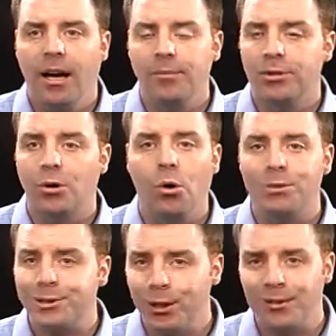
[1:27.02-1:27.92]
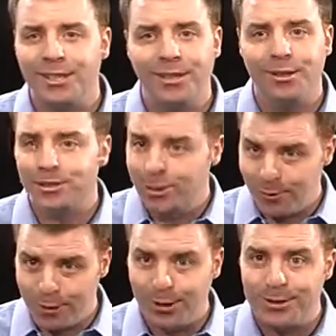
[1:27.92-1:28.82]
There's a whole service
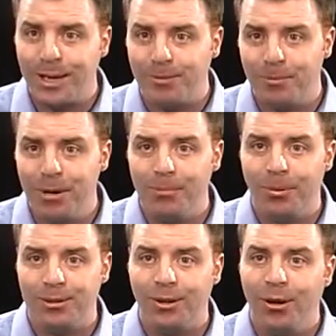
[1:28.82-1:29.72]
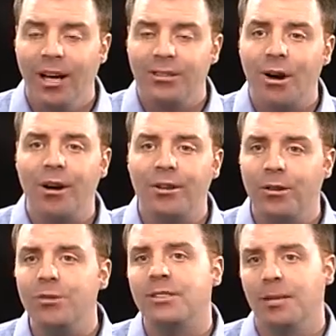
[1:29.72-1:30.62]
industry for those types of people, so
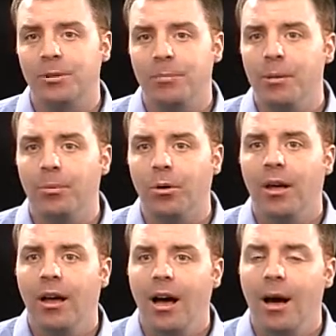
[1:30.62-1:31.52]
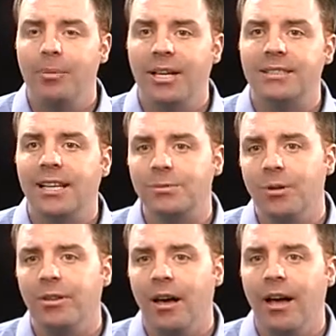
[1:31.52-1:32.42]
target those types of people because that's
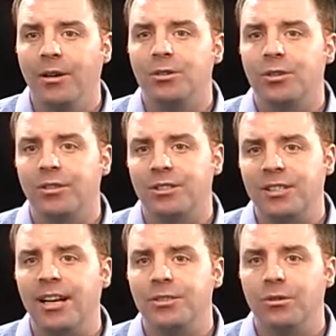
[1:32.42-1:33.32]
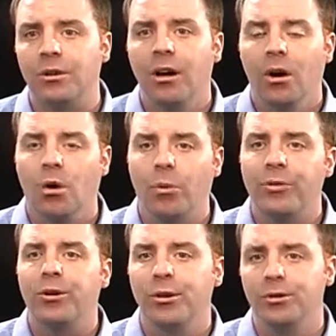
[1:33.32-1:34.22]
what usually their schedule or
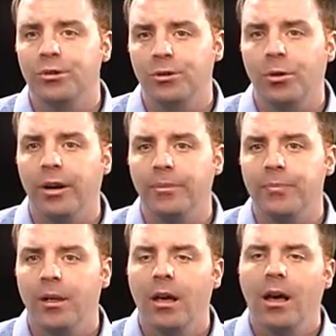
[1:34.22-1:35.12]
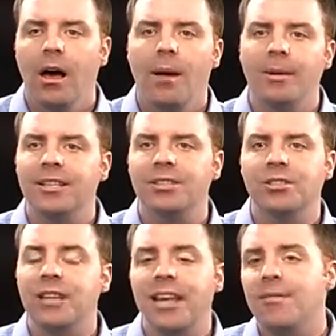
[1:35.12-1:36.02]
what they're used to doing. In
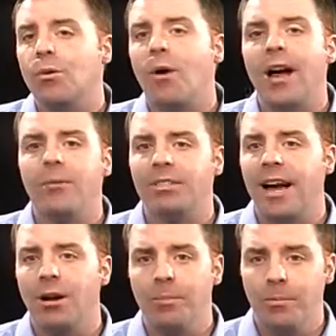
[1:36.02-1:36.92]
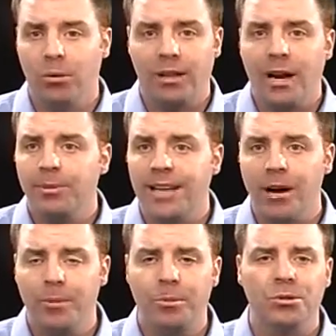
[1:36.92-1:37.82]
addition to that, even retired people. A lot of
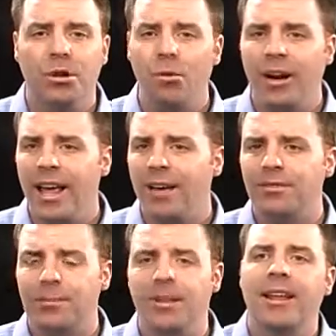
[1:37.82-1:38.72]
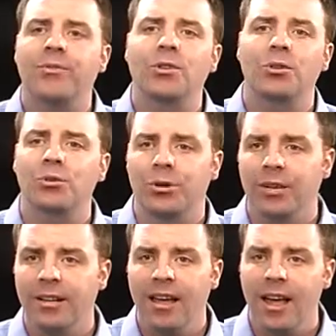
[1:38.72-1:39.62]
retired people don't want to have something they have to do
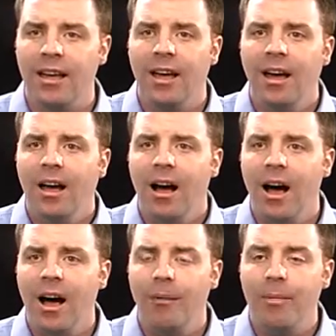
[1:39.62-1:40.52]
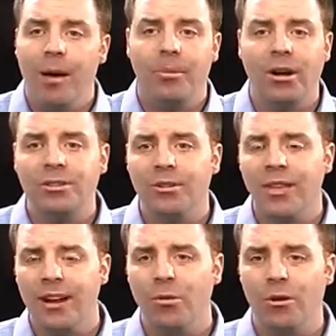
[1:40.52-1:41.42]
during the day. But also,
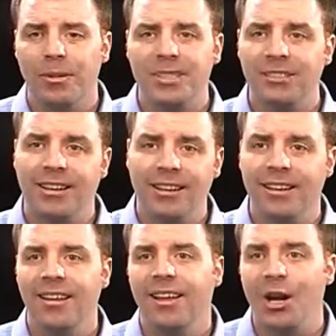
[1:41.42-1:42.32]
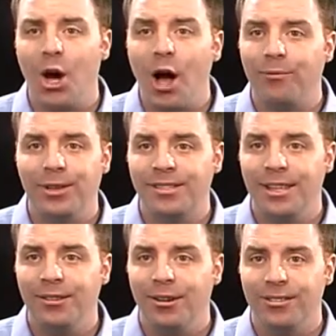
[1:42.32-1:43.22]
they don't want to be stuck in an
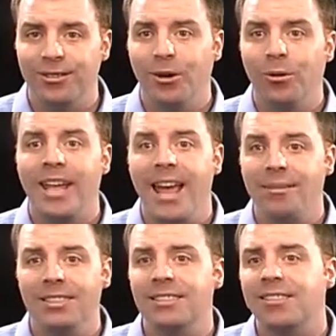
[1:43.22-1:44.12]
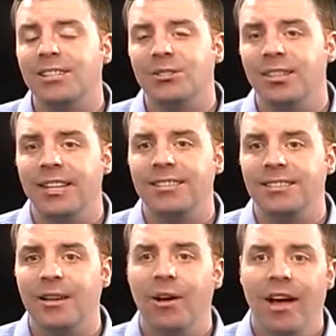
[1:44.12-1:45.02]
office either. So canvassing is actually a
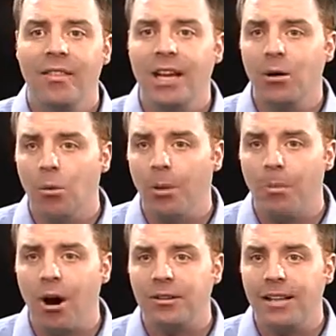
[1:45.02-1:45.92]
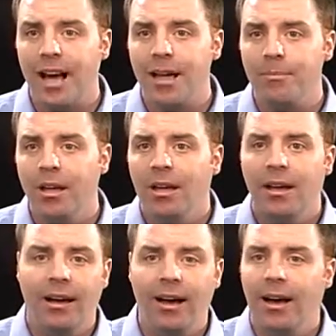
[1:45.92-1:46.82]
nice thing. They can work part-time.
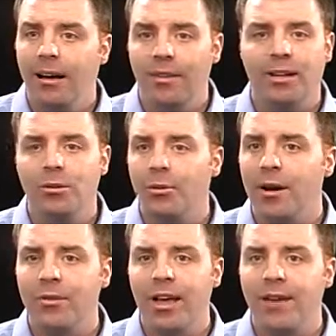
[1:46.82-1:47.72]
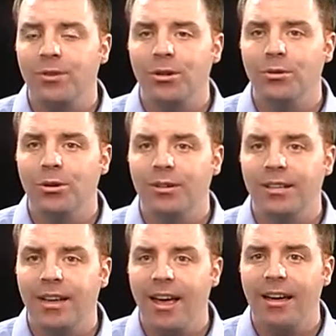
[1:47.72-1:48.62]
They can do whatever they have to do during
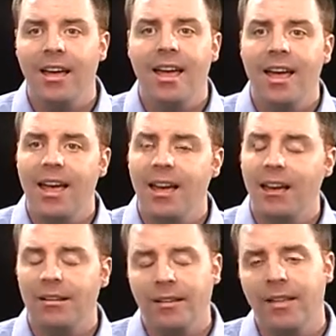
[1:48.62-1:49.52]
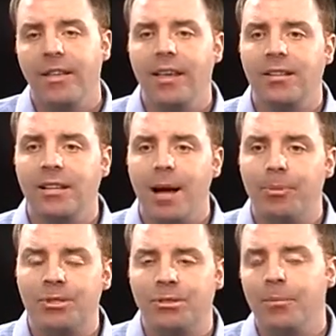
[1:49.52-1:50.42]
the day. And there's an
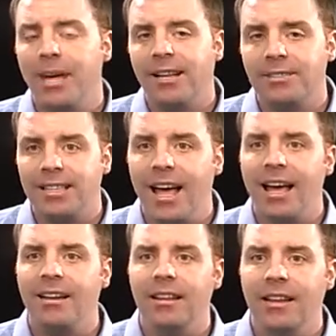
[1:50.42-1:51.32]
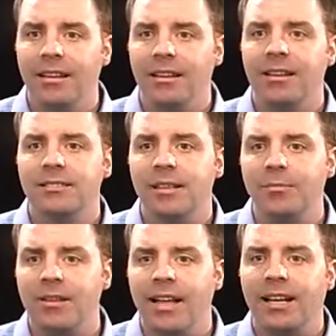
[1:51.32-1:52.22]
opportunity to be outside in
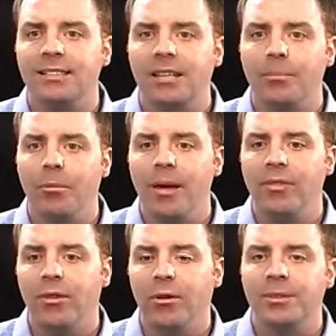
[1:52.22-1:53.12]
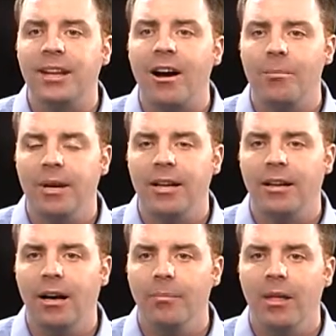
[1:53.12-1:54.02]
something that can supplement their retirement
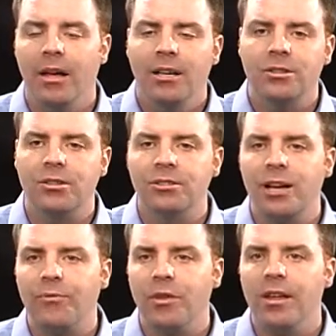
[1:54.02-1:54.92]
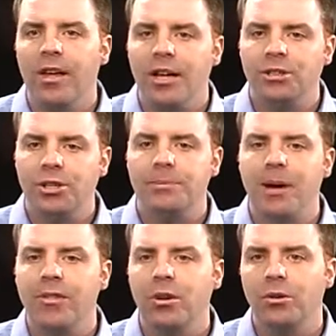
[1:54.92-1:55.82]
income. So there's definitely, just
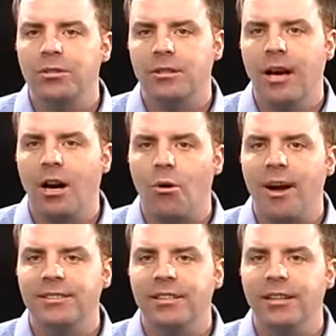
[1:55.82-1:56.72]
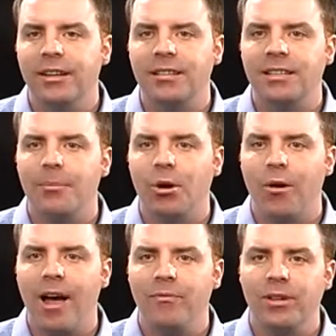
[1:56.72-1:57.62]
by those criteria and
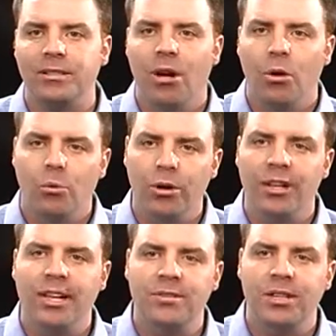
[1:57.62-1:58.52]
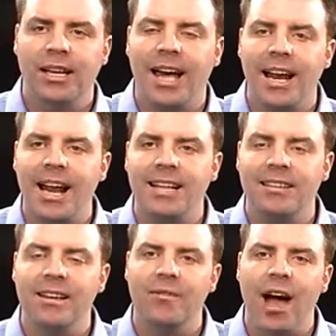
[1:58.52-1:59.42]
demographics, really gives you kind of an
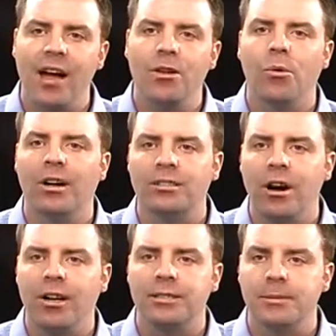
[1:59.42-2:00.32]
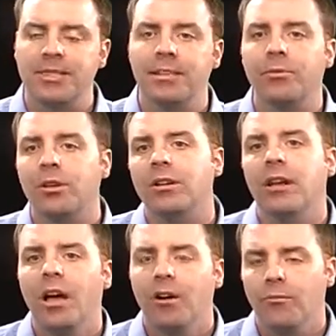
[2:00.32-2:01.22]
idea of how you want to target
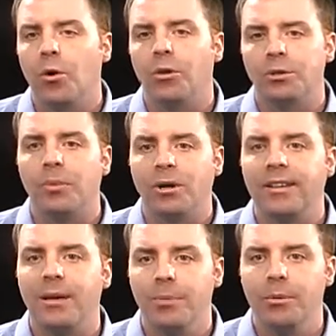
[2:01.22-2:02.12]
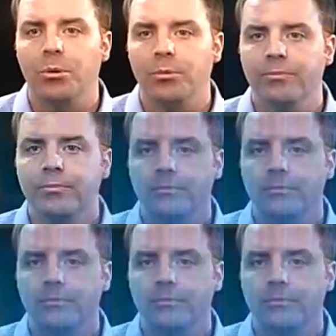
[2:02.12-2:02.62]
specifically for those part-time people.